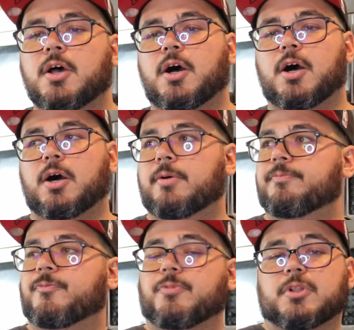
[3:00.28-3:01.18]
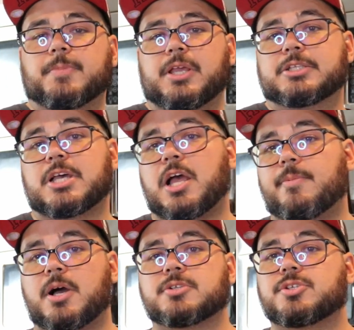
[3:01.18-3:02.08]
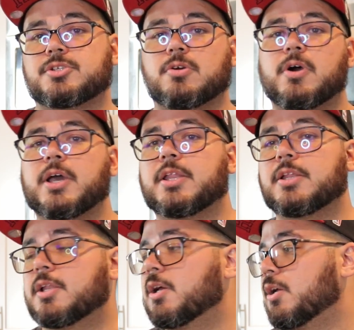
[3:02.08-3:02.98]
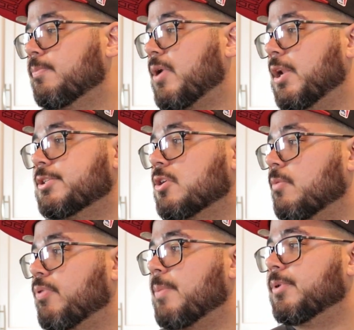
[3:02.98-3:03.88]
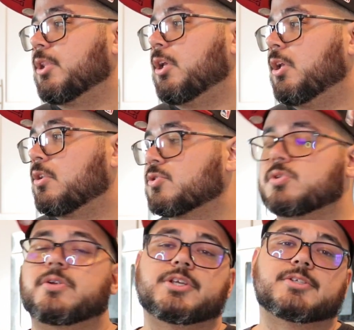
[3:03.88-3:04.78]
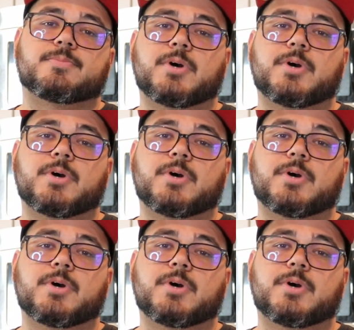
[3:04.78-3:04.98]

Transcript: Um, for the meantime, I'll just go ahead and uh, probably start prepping the tostones.